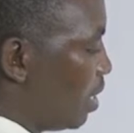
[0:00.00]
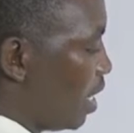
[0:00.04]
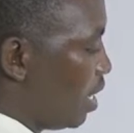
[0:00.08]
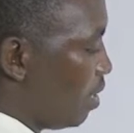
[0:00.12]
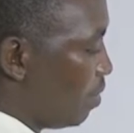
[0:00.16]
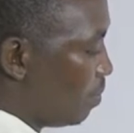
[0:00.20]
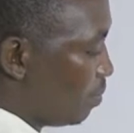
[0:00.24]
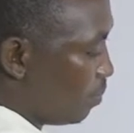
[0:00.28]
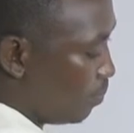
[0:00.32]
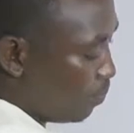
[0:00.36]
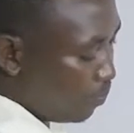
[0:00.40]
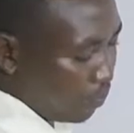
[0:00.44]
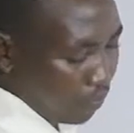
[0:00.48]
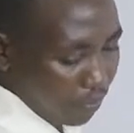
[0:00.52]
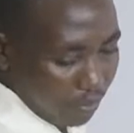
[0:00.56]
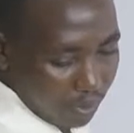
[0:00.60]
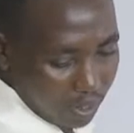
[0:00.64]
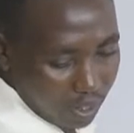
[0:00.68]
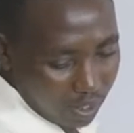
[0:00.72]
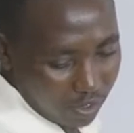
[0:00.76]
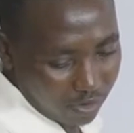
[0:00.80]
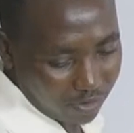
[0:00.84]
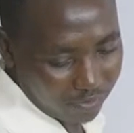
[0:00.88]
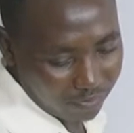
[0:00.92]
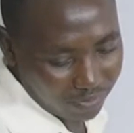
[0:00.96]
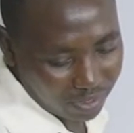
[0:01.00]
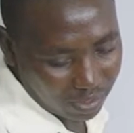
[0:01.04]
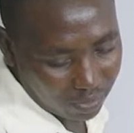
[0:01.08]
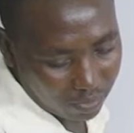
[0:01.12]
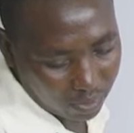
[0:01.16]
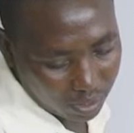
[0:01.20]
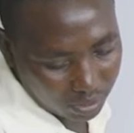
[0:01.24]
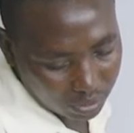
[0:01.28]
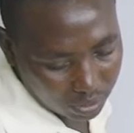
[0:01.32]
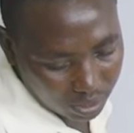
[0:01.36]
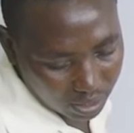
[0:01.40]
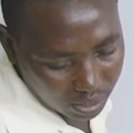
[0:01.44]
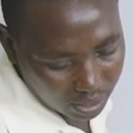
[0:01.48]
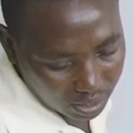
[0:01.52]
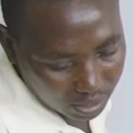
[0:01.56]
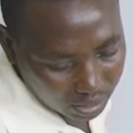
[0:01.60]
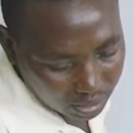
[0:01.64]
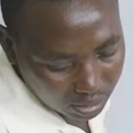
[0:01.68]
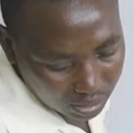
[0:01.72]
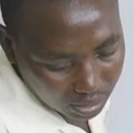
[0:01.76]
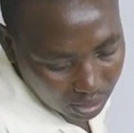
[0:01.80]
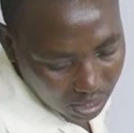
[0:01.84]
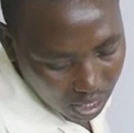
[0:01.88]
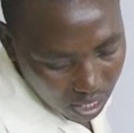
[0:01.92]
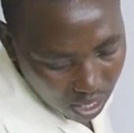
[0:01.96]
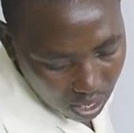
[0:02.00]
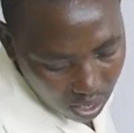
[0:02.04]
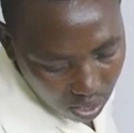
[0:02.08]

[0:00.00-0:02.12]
B of the question is,